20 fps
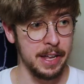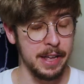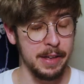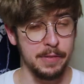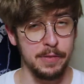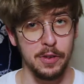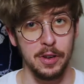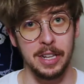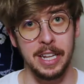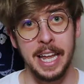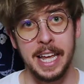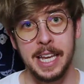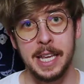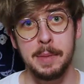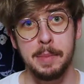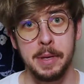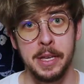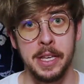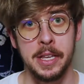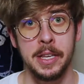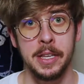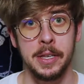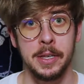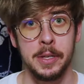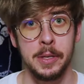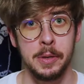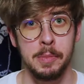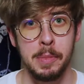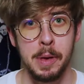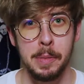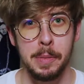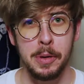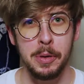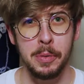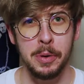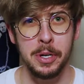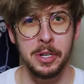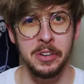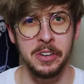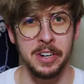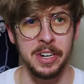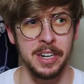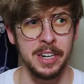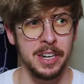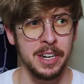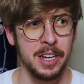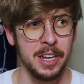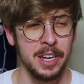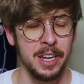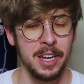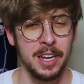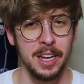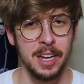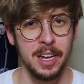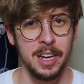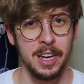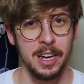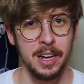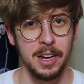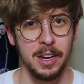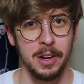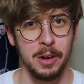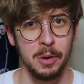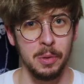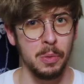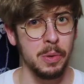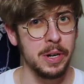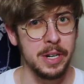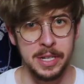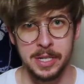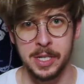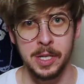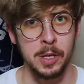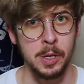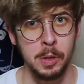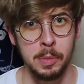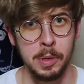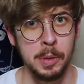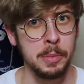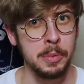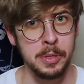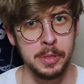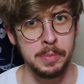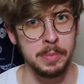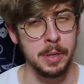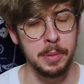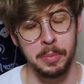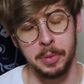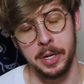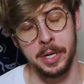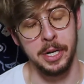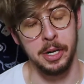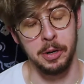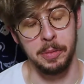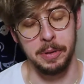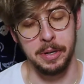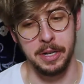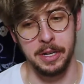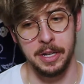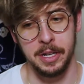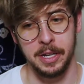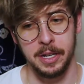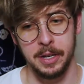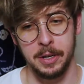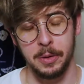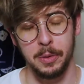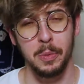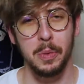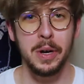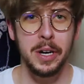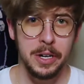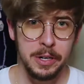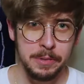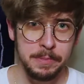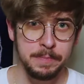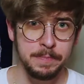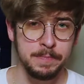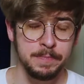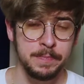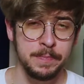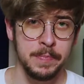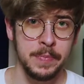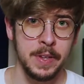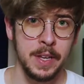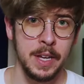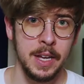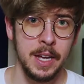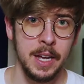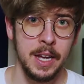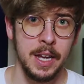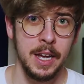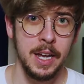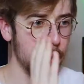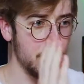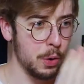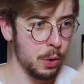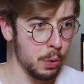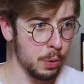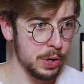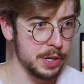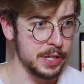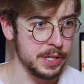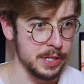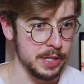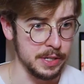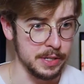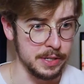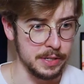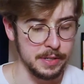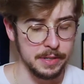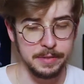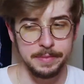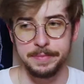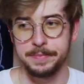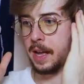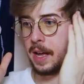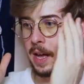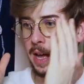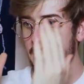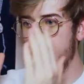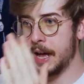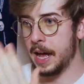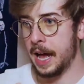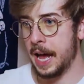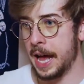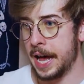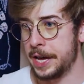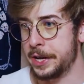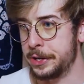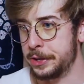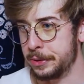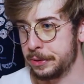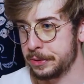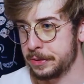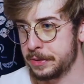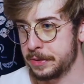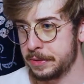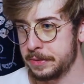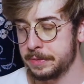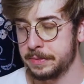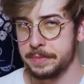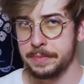if you're like me, you may be wondering, what is Uma Musume Pretty Derby? Well, horses, idols,